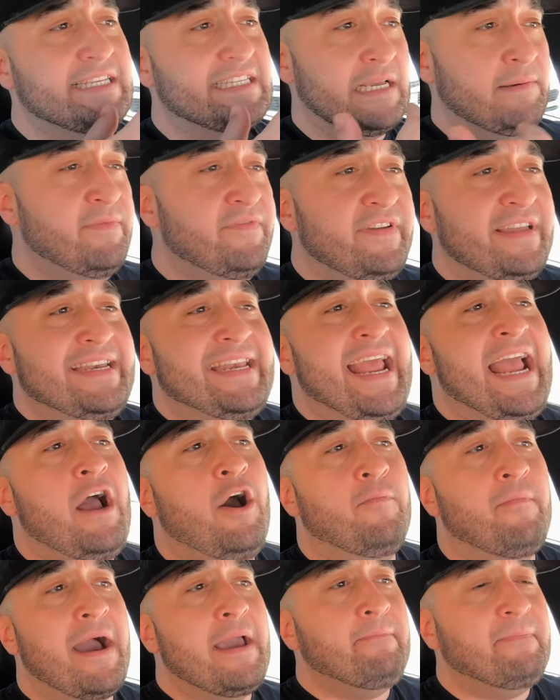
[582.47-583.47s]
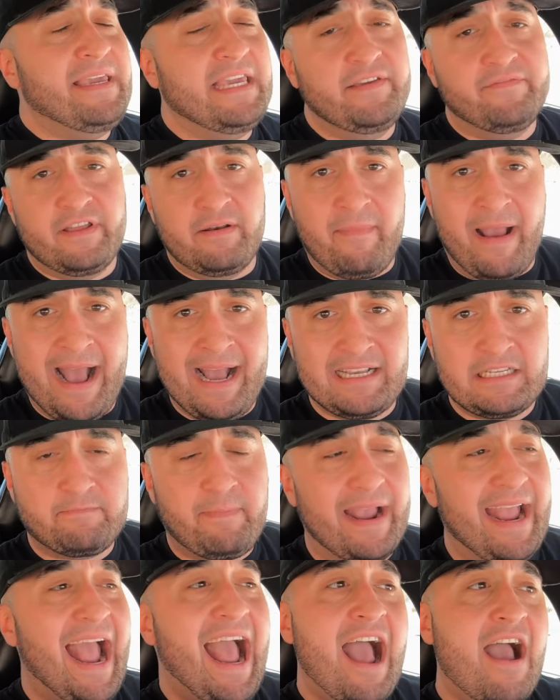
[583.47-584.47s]
some of it now might be even masked
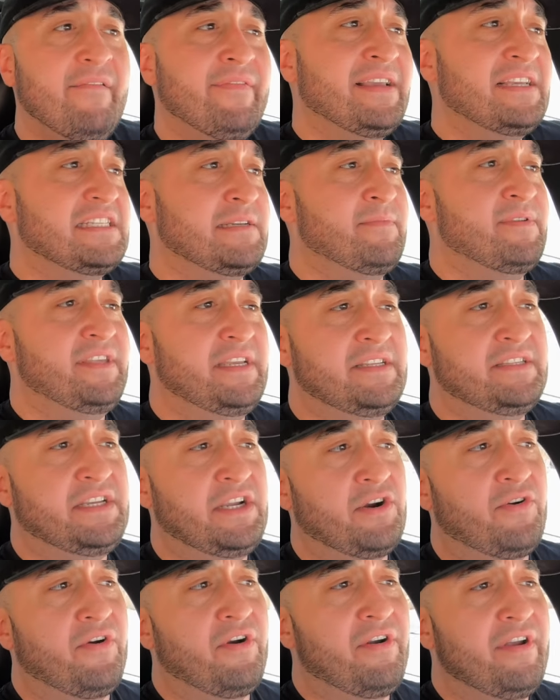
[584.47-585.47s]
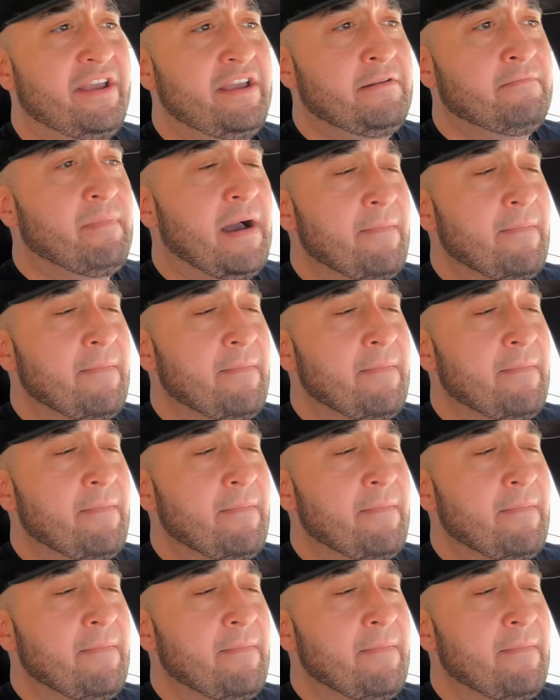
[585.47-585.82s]
by having some of the interior in,